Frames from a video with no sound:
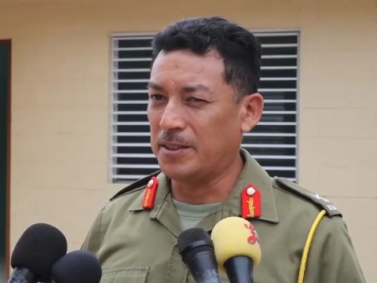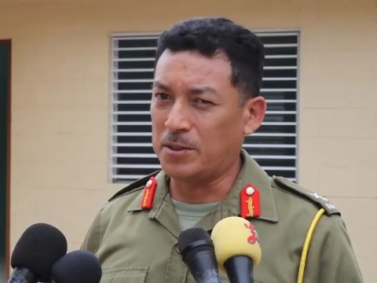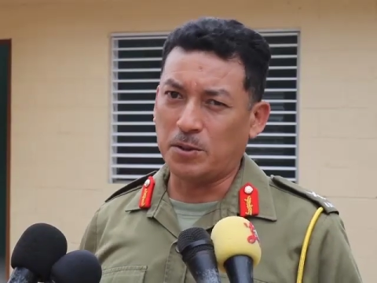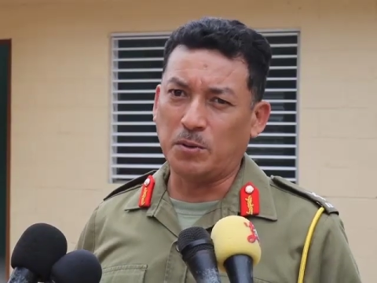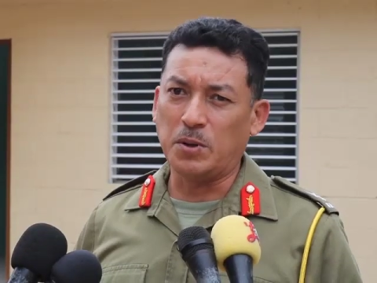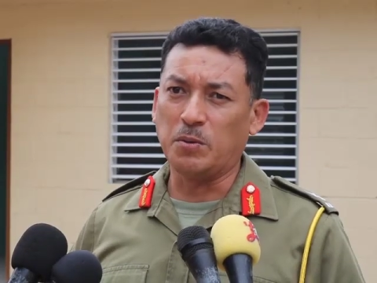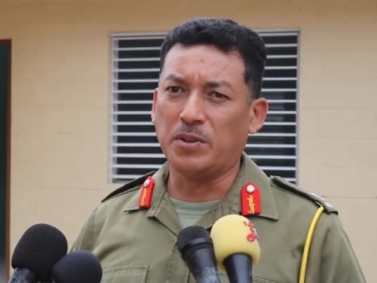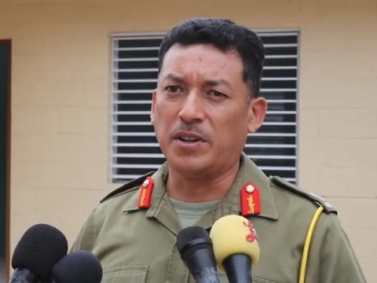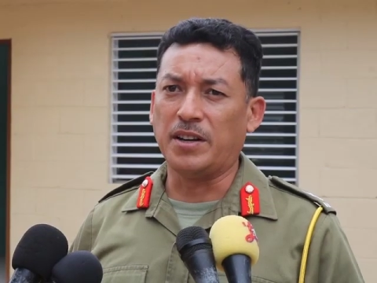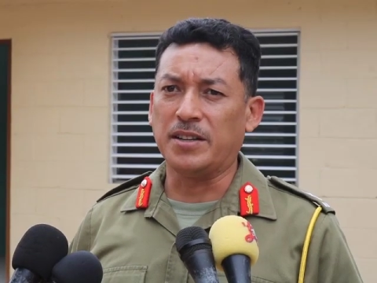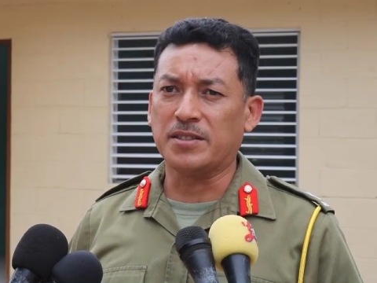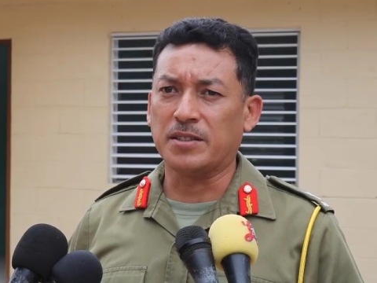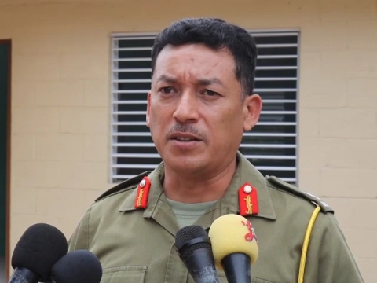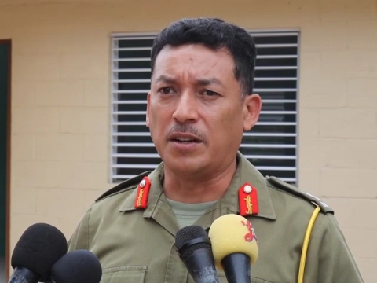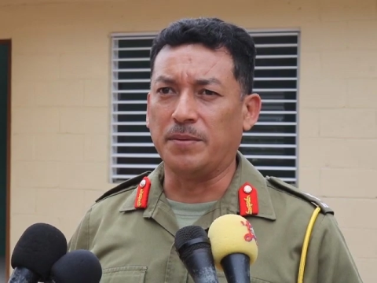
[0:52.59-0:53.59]
So we would
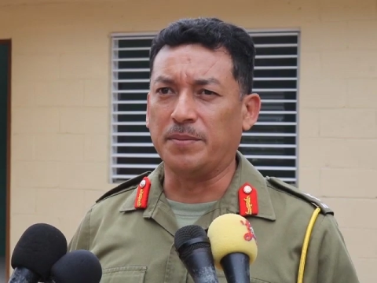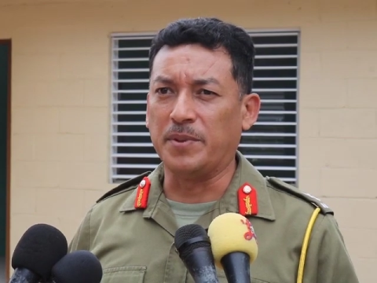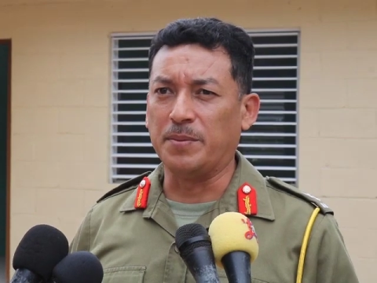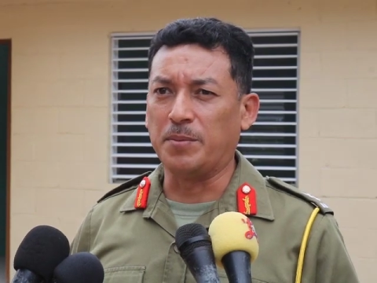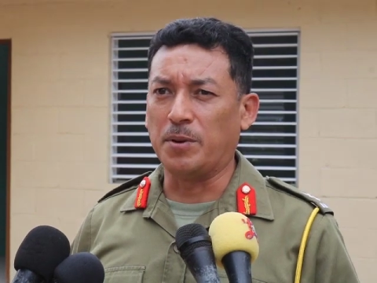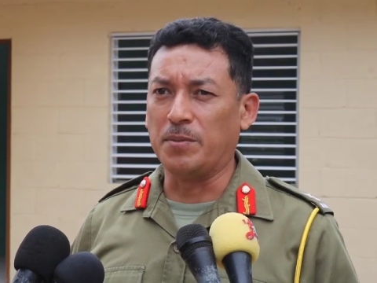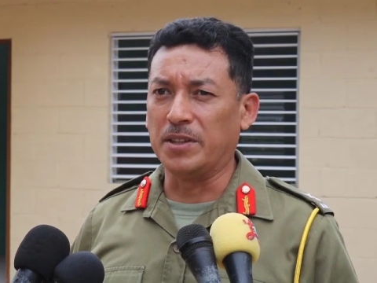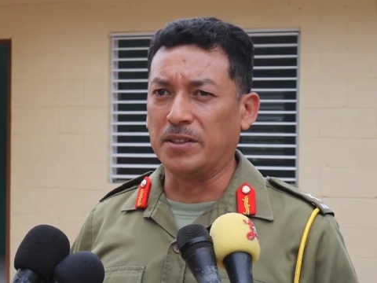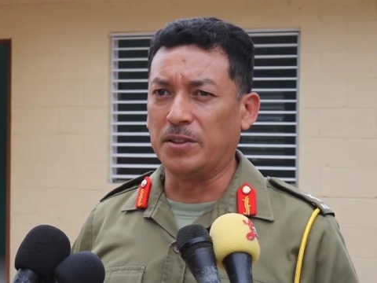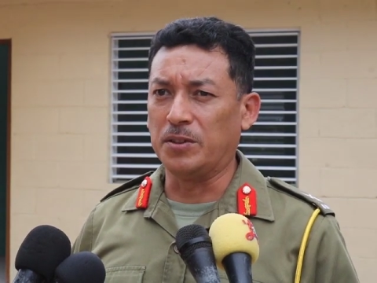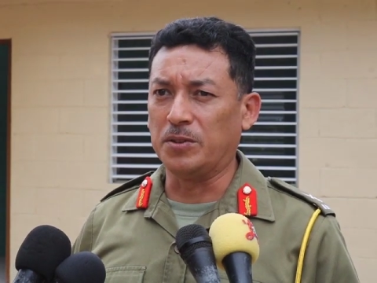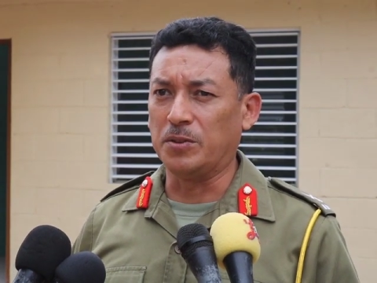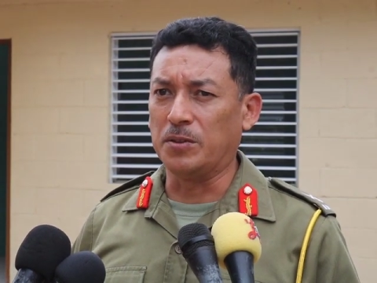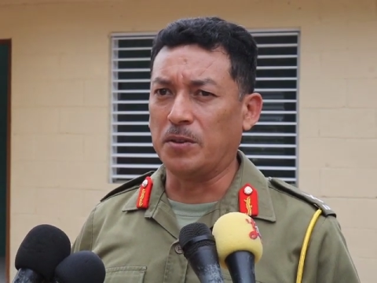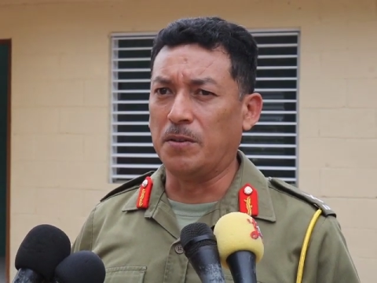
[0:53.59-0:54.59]
ask the public now
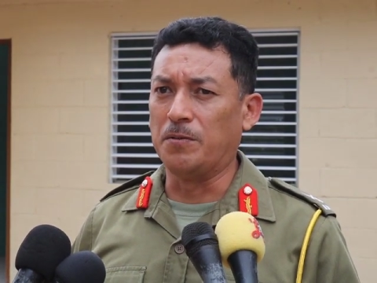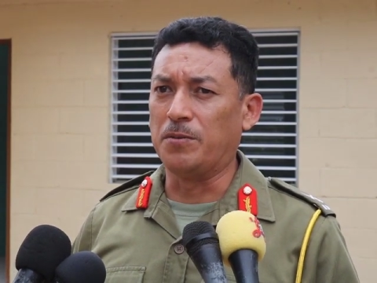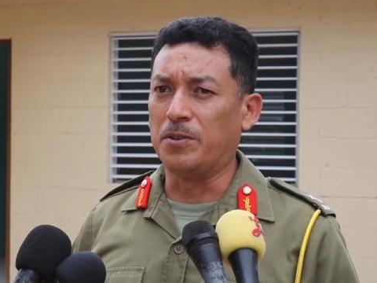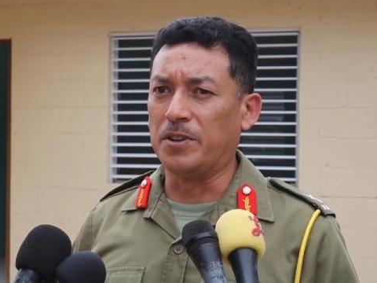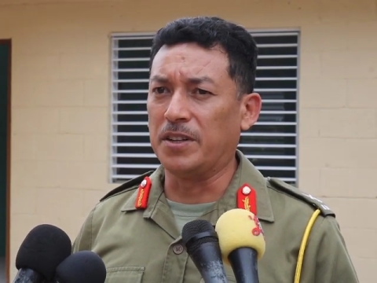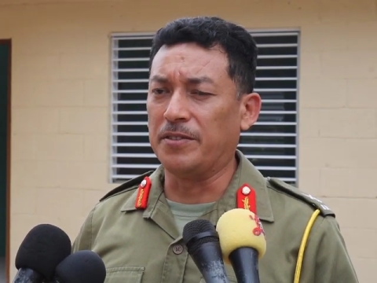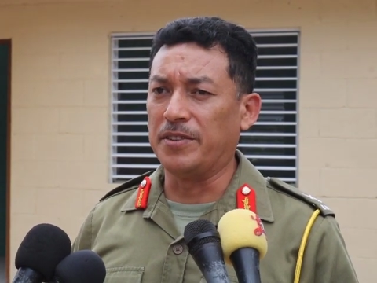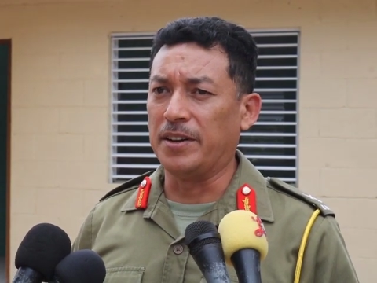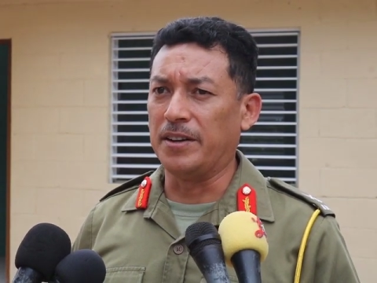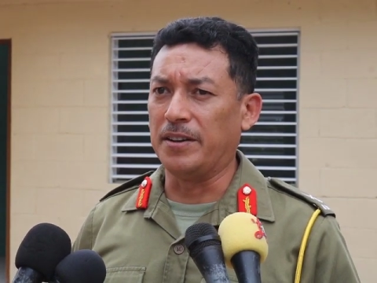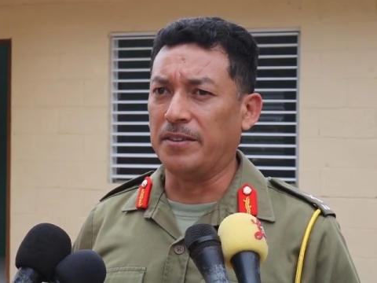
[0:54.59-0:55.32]
to come forward if